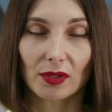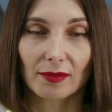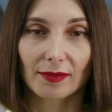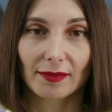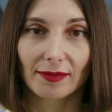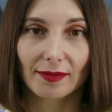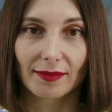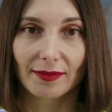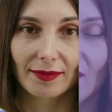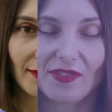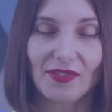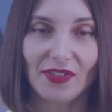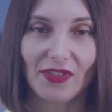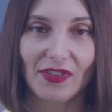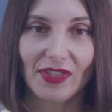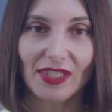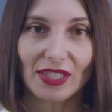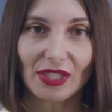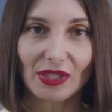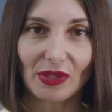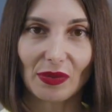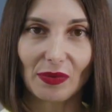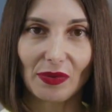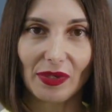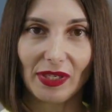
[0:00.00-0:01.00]
After the
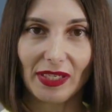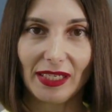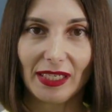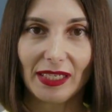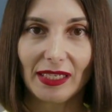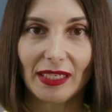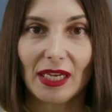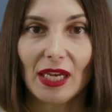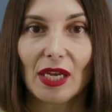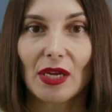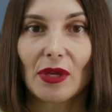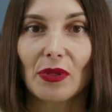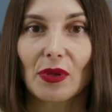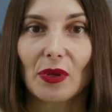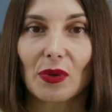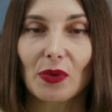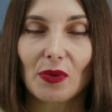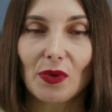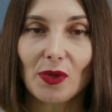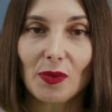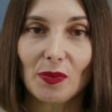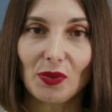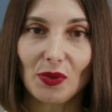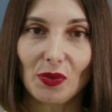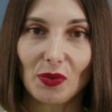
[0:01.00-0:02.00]
screening, the group
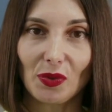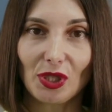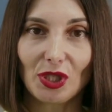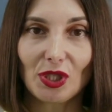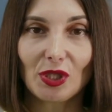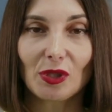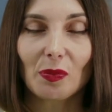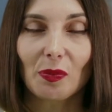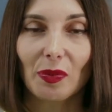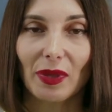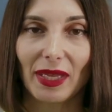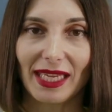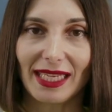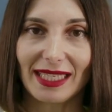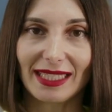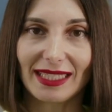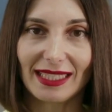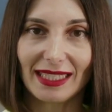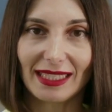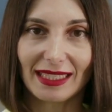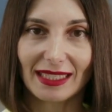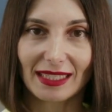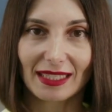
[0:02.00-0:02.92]
switched places.